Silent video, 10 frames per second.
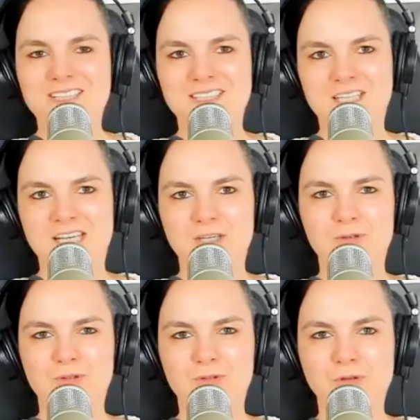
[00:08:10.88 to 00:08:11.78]
it take
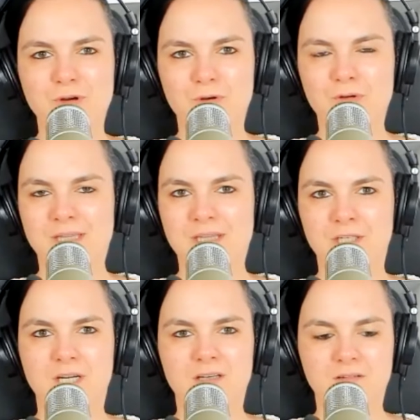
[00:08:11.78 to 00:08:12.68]
you to go and
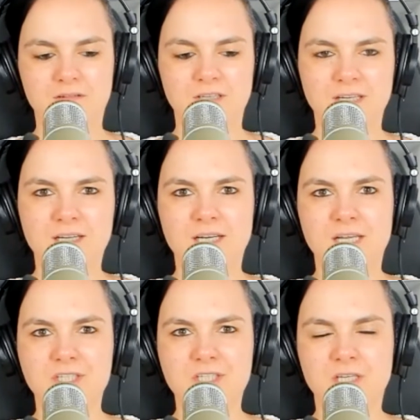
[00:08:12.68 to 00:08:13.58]
learn
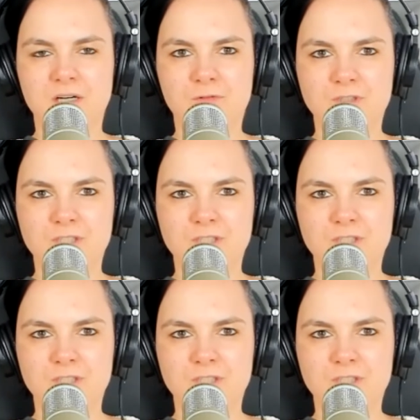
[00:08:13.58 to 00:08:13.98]
English, learn for the